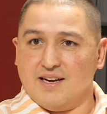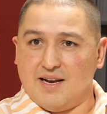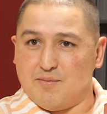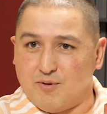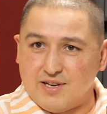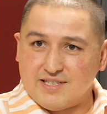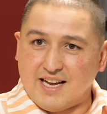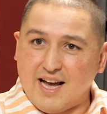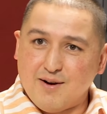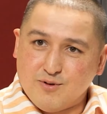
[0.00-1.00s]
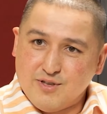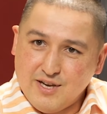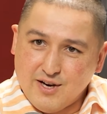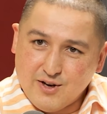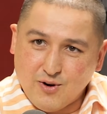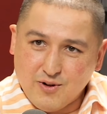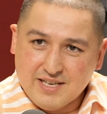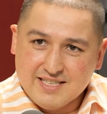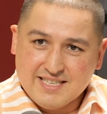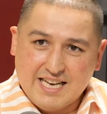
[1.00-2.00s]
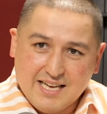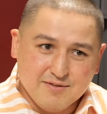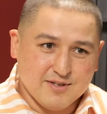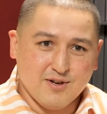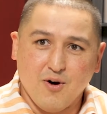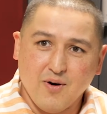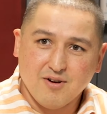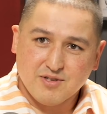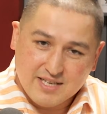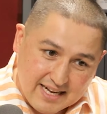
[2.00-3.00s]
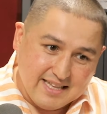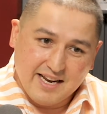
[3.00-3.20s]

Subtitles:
A police guy would roll his sleeves, go outside and